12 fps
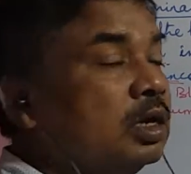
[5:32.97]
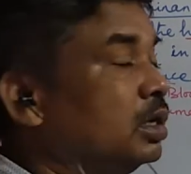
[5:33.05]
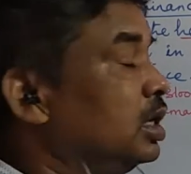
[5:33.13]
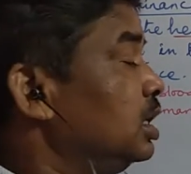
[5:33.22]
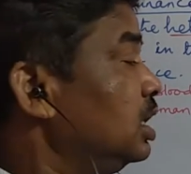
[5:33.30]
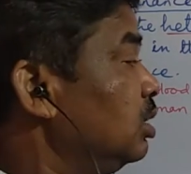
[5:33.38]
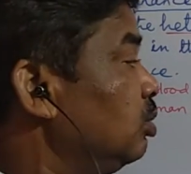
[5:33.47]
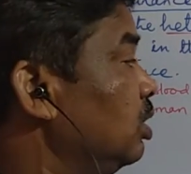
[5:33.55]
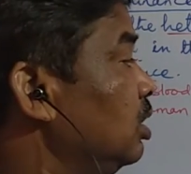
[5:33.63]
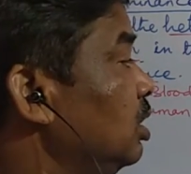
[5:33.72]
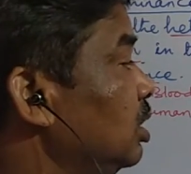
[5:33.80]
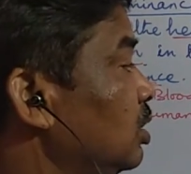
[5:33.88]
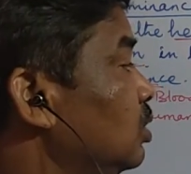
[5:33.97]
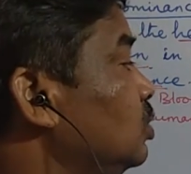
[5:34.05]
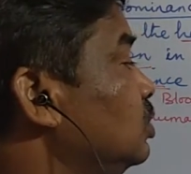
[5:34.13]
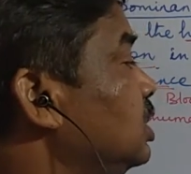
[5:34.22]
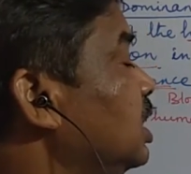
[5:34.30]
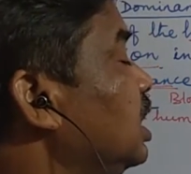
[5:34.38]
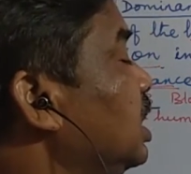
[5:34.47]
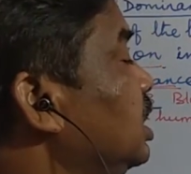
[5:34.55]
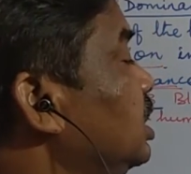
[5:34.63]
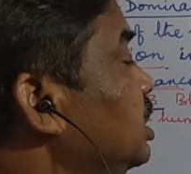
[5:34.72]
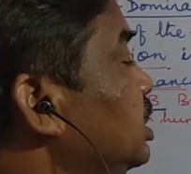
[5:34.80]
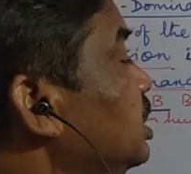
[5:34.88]
never lose their
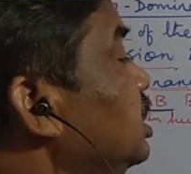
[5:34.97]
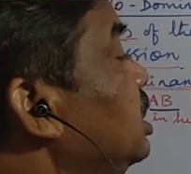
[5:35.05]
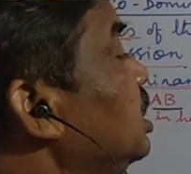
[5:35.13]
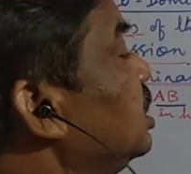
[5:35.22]
identity.